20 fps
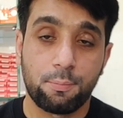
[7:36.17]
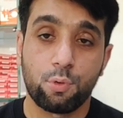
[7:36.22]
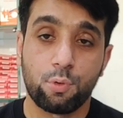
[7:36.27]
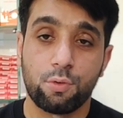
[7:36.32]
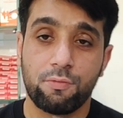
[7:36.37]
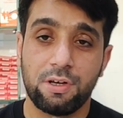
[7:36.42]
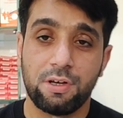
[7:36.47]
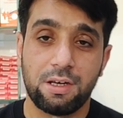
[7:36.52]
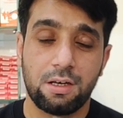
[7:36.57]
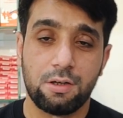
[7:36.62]

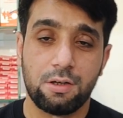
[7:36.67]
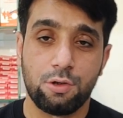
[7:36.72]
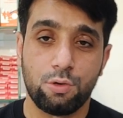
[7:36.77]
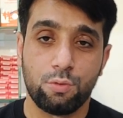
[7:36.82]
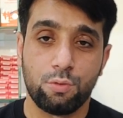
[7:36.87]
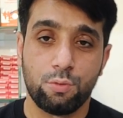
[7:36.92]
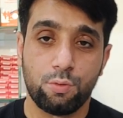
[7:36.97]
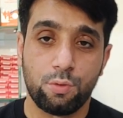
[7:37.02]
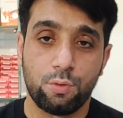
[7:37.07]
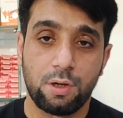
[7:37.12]
when
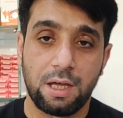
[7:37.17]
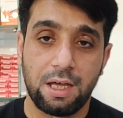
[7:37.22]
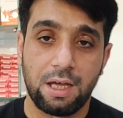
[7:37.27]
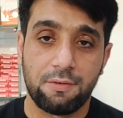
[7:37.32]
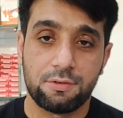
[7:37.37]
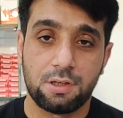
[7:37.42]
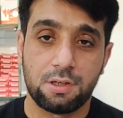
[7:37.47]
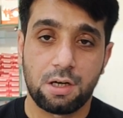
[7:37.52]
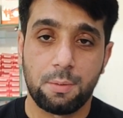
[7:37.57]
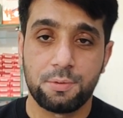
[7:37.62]
you
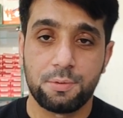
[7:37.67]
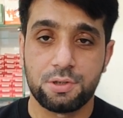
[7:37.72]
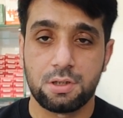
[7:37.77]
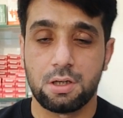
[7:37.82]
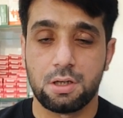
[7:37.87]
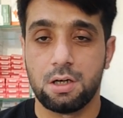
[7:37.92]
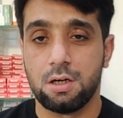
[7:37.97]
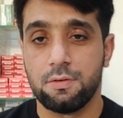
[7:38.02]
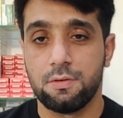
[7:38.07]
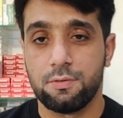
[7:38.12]
have the
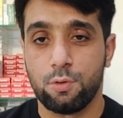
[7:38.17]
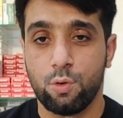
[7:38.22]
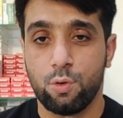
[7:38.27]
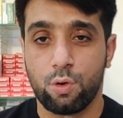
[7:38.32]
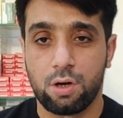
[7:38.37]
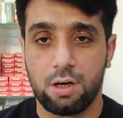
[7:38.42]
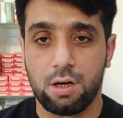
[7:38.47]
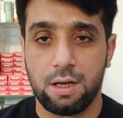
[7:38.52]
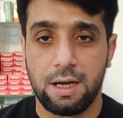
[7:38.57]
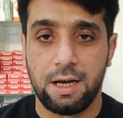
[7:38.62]
option of
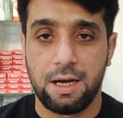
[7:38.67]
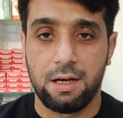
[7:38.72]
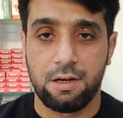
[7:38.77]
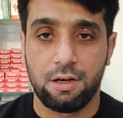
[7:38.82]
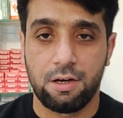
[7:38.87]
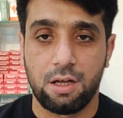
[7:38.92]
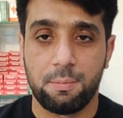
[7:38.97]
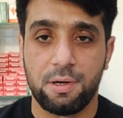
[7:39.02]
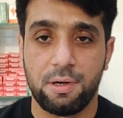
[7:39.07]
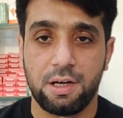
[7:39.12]
oral
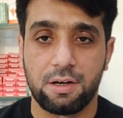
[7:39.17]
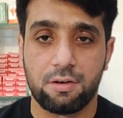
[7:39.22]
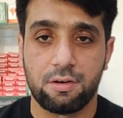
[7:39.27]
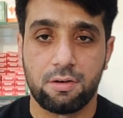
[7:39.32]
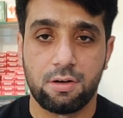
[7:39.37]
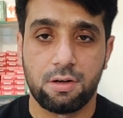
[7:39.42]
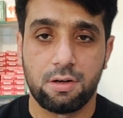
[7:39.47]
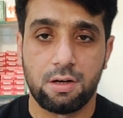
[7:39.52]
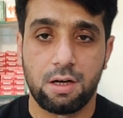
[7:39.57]
antidiabetic